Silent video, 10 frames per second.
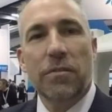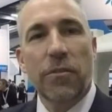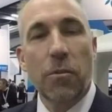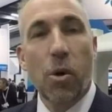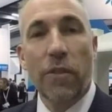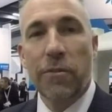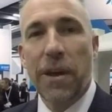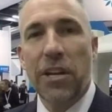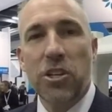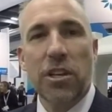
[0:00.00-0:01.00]
For more
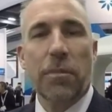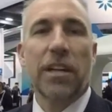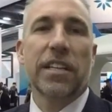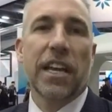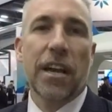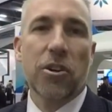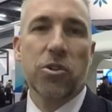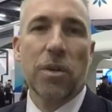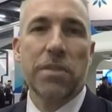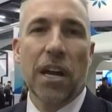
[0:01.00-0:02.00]
information, come on to
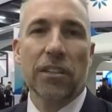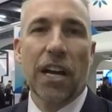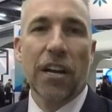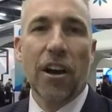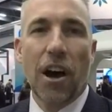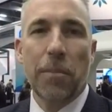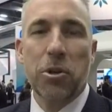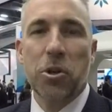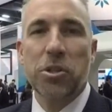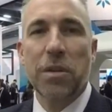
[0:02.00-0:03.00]
carestreamdental.com
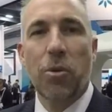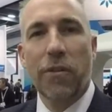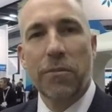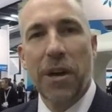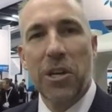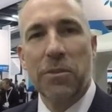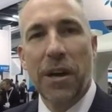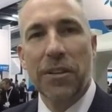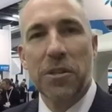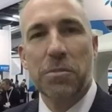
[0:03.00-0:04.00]
and you can see more information
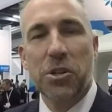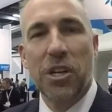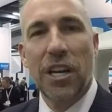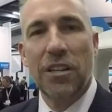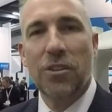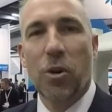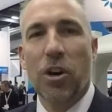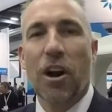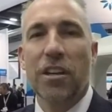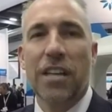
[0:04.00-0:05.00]
about this machine,
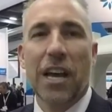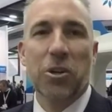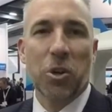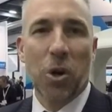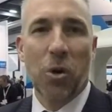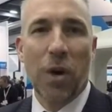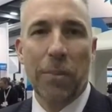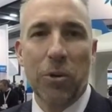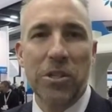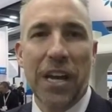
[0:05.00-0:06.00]
or contact your local
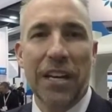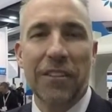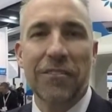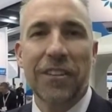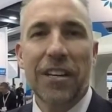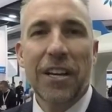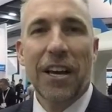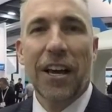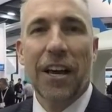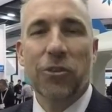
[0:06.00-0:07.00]
representative
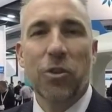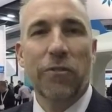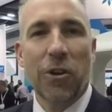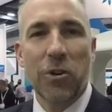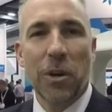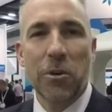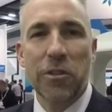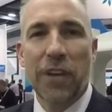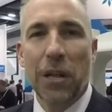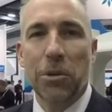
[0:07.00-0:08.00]
through the phone
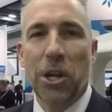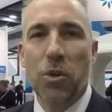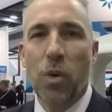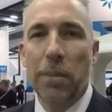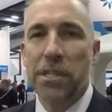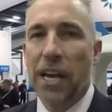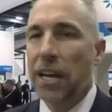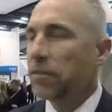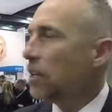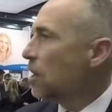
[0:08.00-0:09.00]
numbers available on the
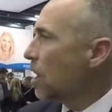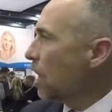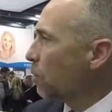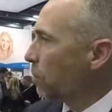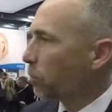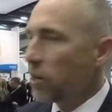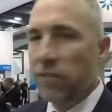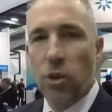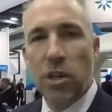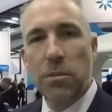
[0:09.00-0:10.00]
website. We're
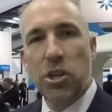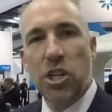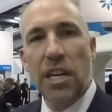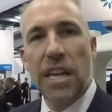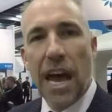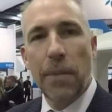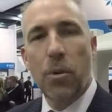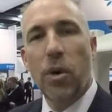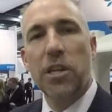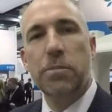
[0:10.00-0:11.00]
previewing the machine now,
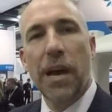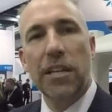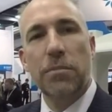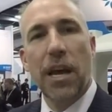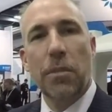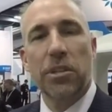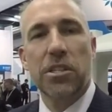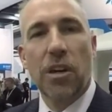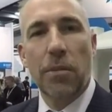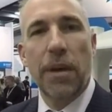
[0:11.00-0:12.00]
but we expect to be able to
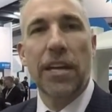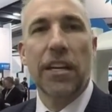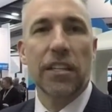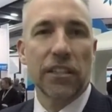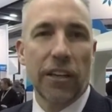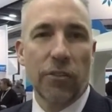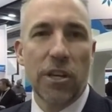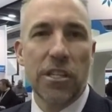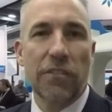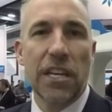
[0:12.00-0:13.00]
start making
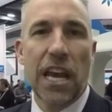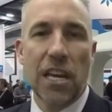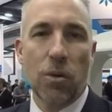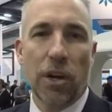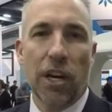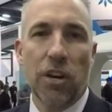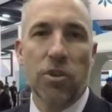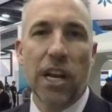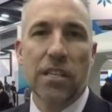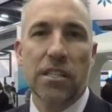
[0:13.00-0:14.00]
deliveries of the
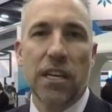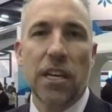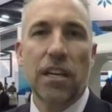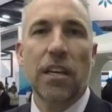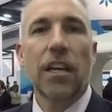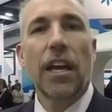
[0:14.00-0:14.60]
8100SC